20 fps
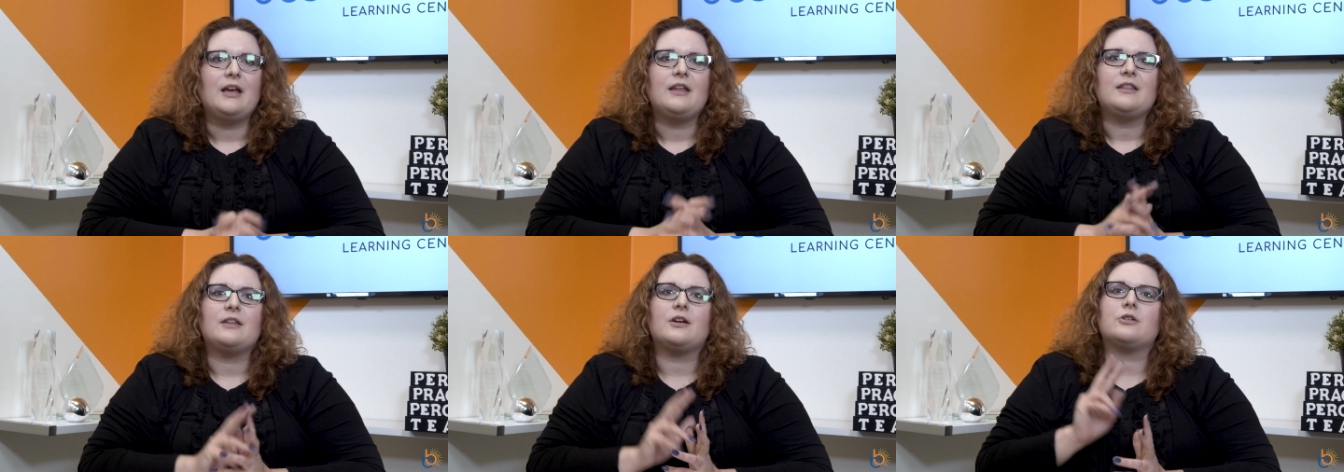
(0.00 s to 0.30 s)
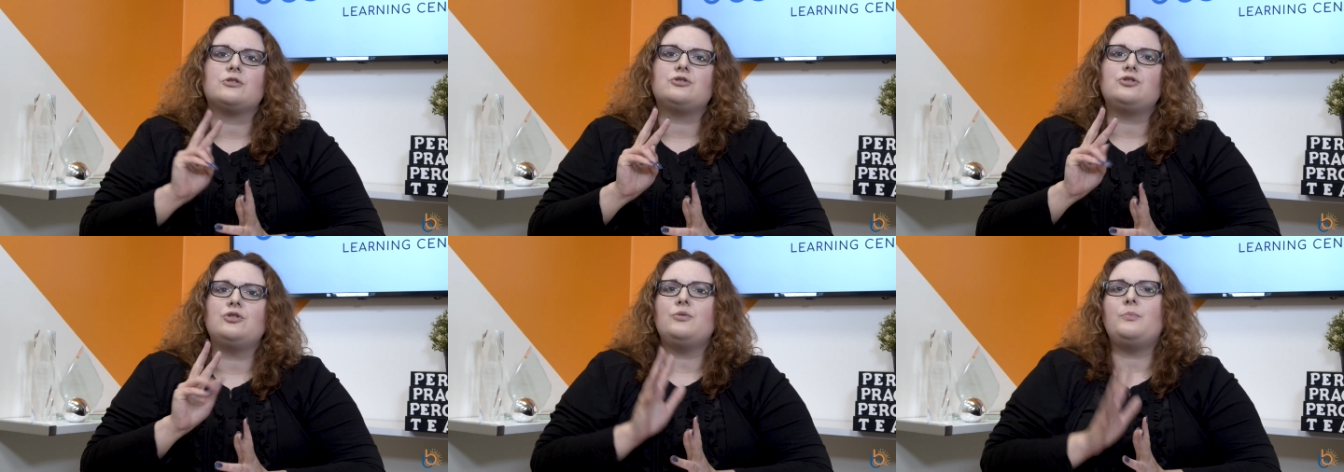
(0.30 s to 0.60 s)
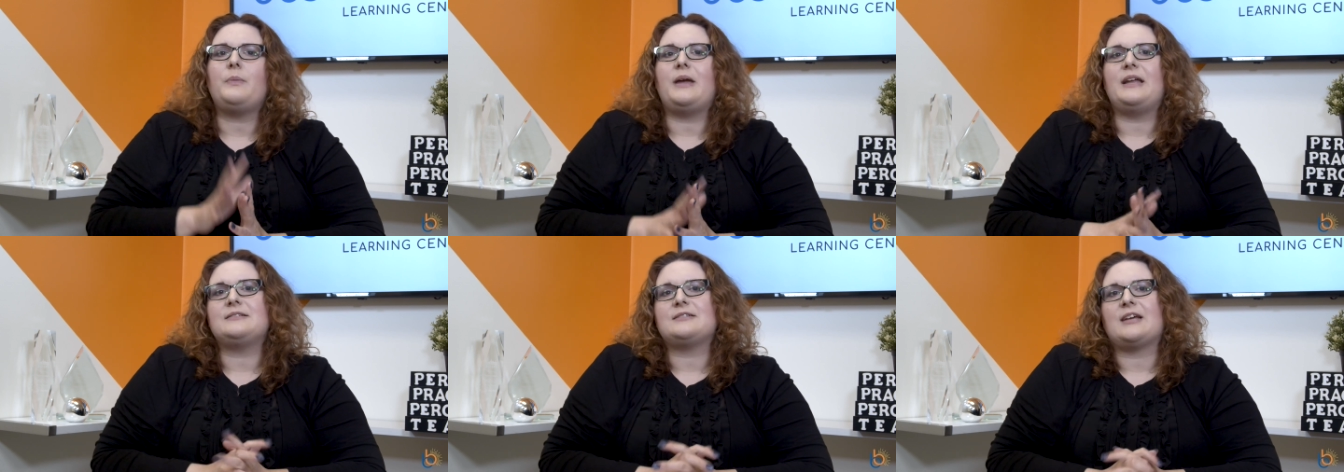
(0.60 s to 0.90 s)
There are two
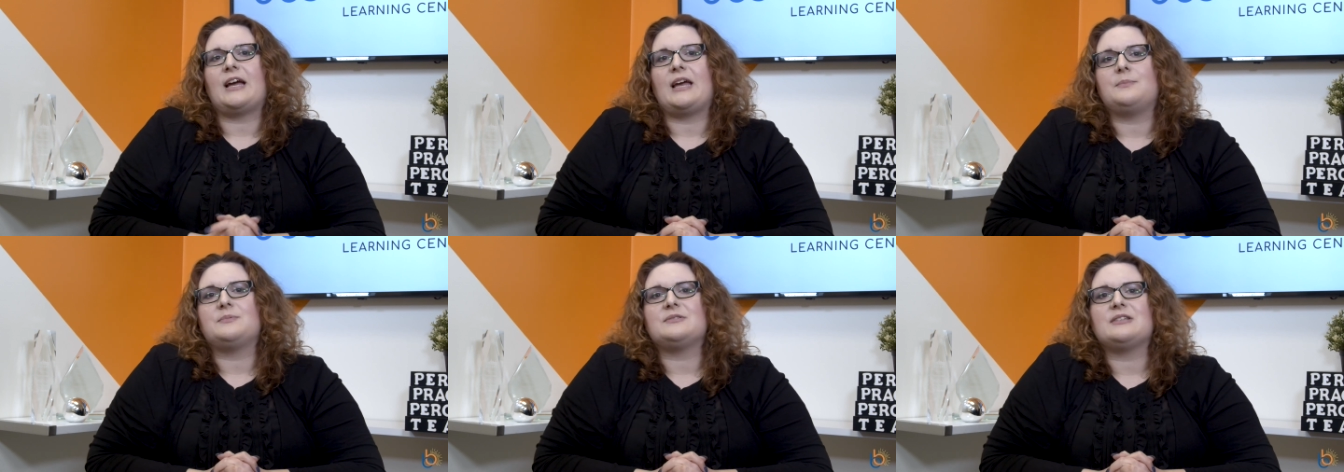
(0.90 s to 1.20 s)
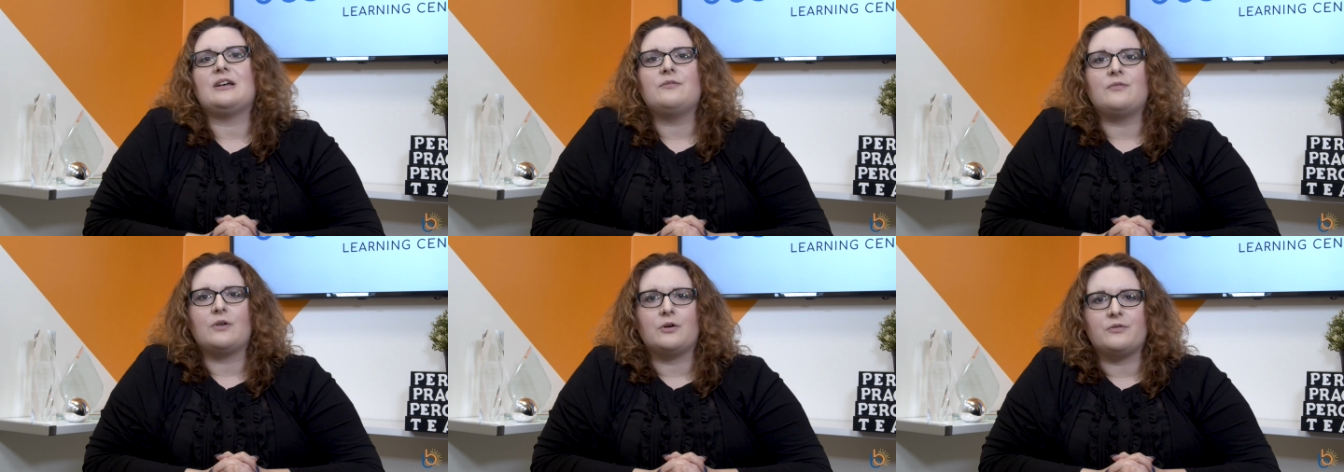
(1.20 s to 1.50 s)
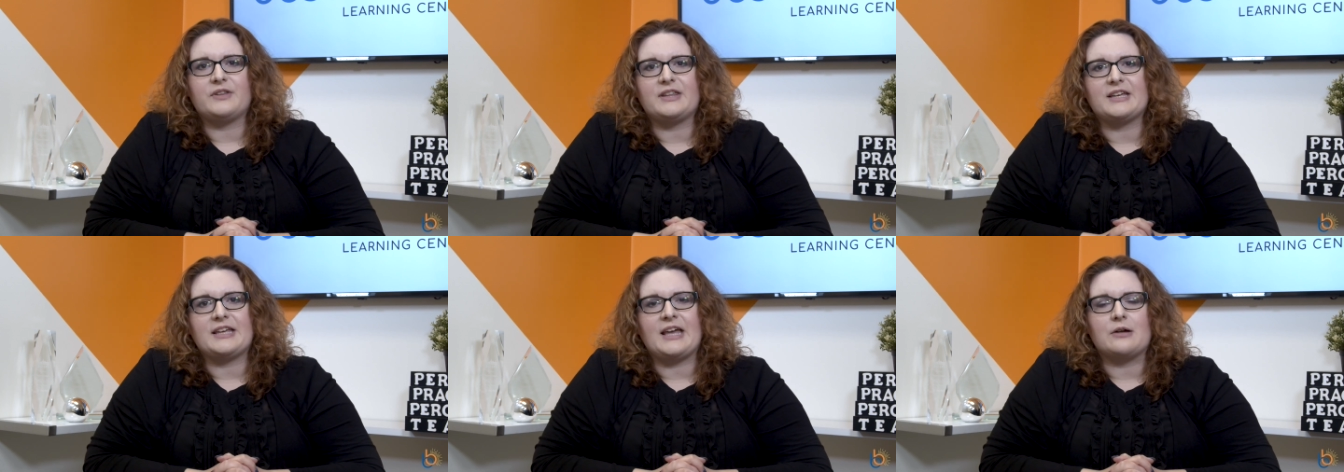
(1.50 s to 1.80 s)
main types of
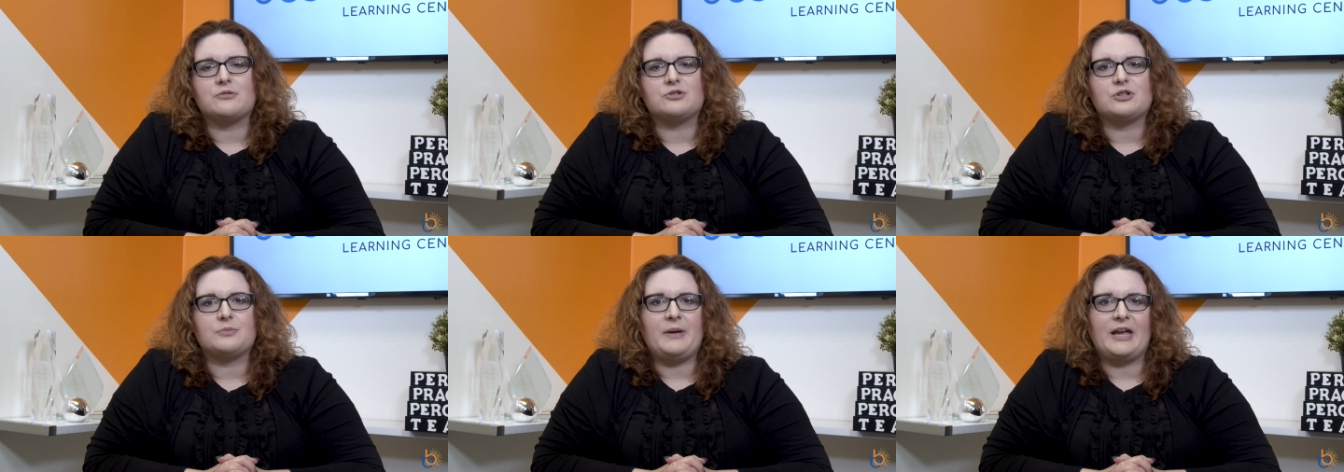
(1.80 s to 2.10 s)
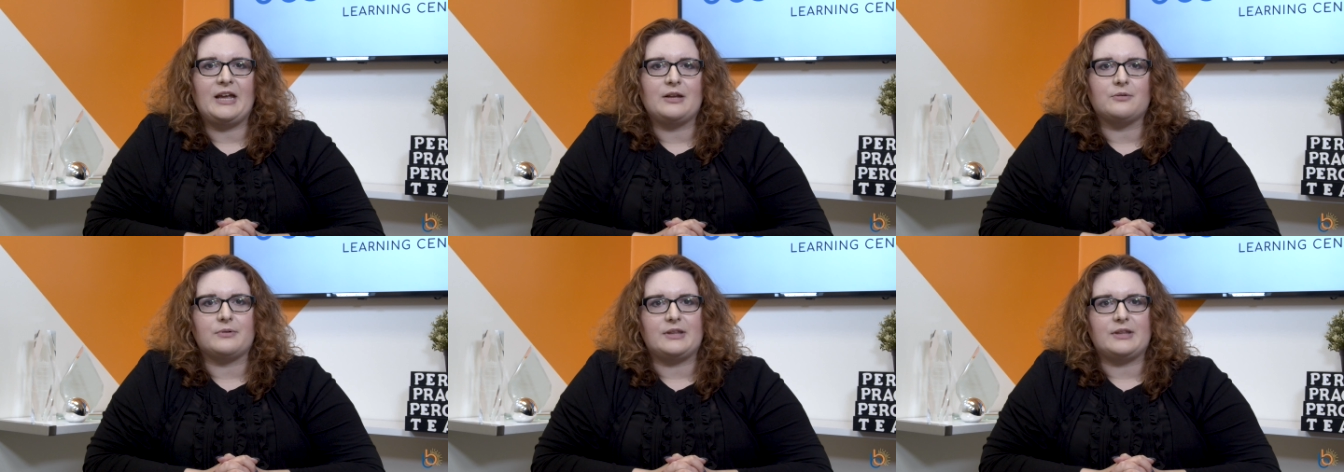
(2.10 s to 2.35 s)
over-the-counter pain